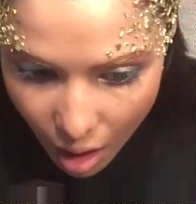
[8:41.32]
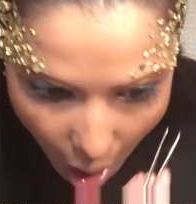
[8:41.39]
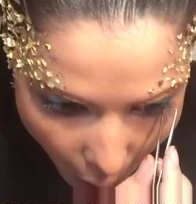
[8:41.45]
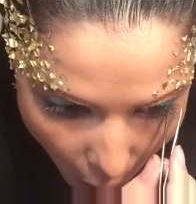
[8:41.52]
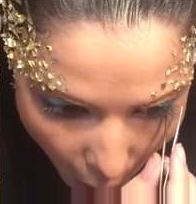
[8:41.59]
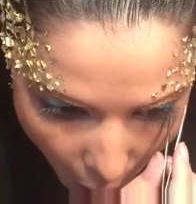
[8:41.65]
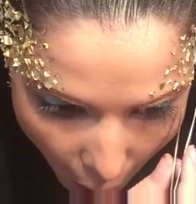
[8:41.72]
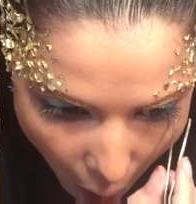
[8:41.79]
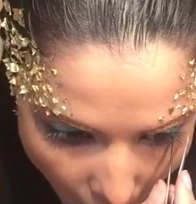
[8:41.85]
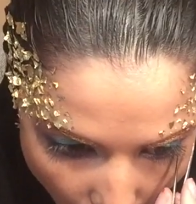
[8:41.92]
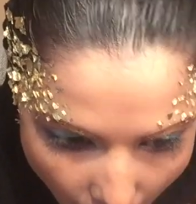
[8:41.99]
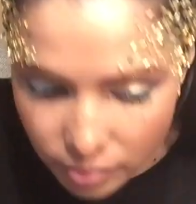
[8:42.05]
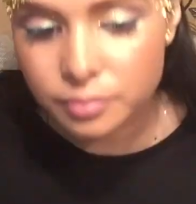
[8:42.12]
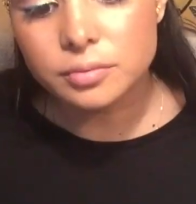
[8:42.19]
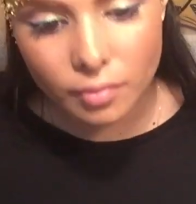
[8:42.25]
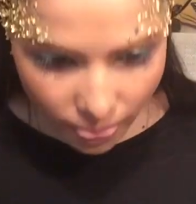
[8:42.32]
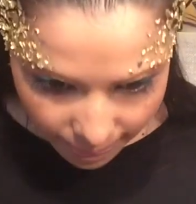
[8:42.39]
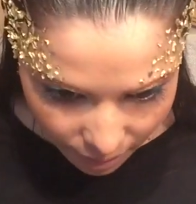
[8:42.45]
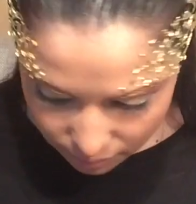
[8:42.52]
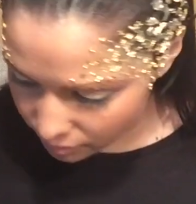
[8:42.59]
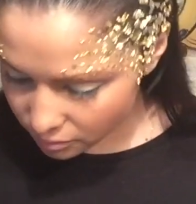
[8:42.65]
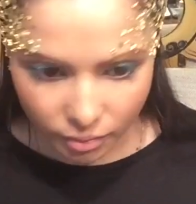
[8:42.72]
a rim
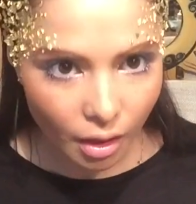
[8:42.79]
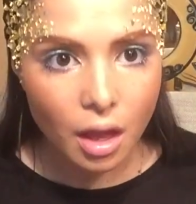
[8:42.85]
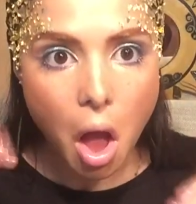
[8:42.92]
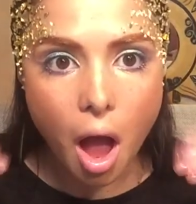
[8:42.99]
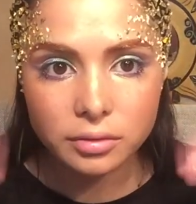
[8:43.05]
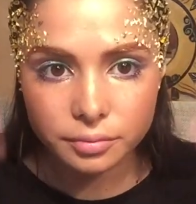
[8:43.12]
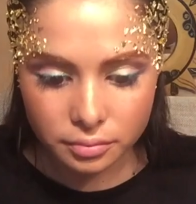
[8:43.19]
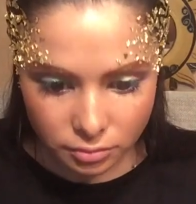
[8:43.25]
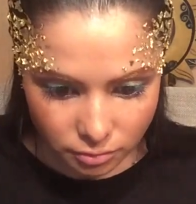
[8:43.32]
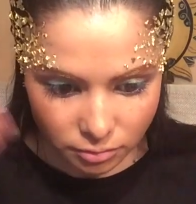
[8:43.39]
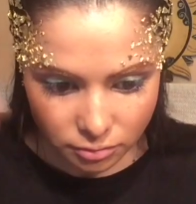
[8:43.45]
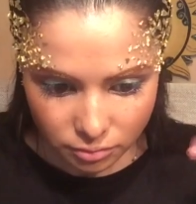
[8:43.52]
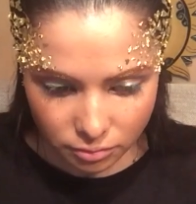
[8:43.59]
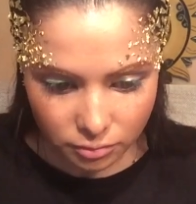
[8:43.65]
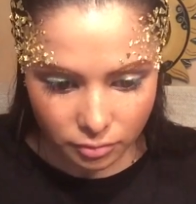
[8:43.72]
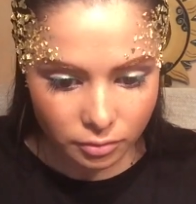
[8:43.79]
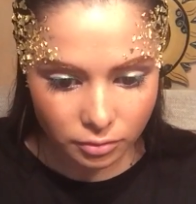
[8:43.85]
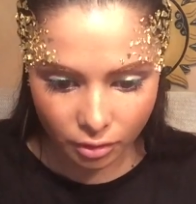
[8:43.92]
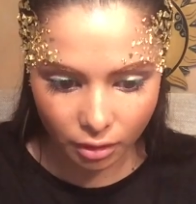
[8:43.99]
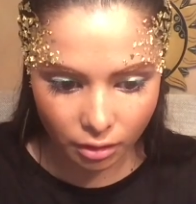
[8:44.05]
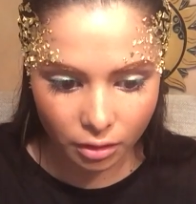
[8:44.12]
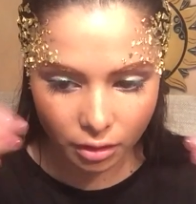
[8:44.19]
lash on the top
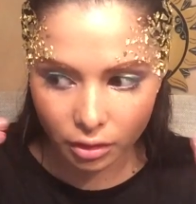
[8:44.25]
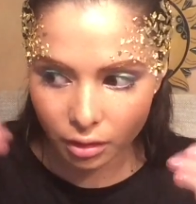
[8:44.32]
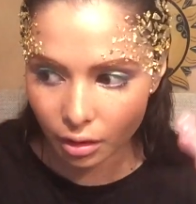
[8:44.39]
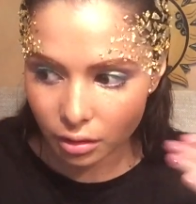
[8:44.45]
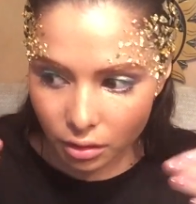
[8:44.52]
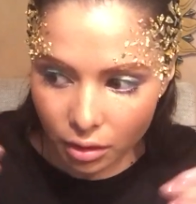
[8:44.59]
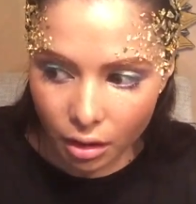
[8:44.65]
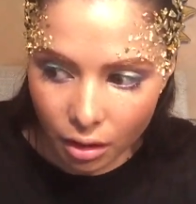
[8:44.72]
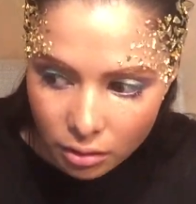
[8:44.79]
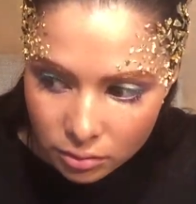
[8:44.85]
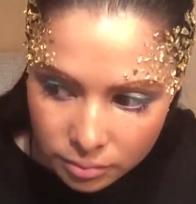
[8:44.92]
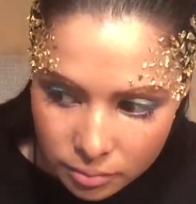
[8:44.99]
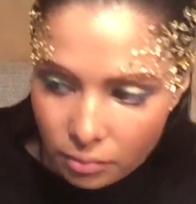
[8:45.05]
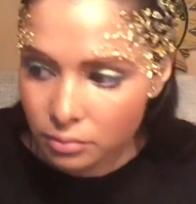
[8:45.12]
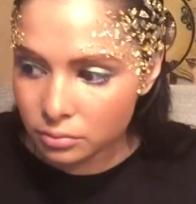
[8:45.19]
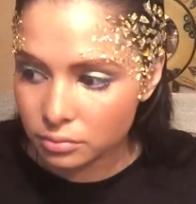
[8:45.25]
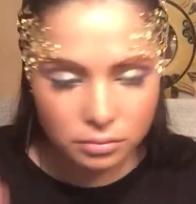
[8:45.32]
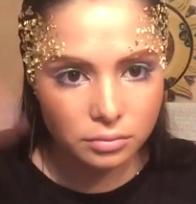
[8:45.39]
rather than